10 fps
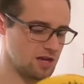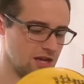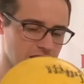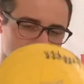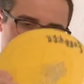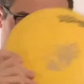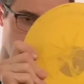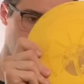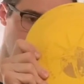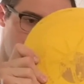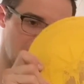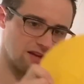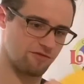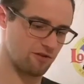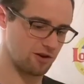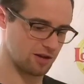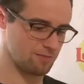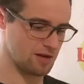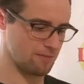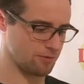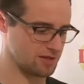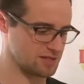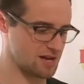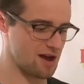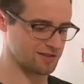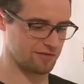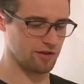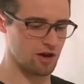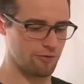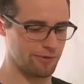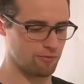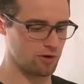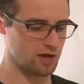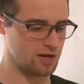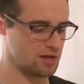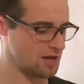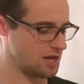and Chip Bryan for hooking me up with this Knoxville Open one.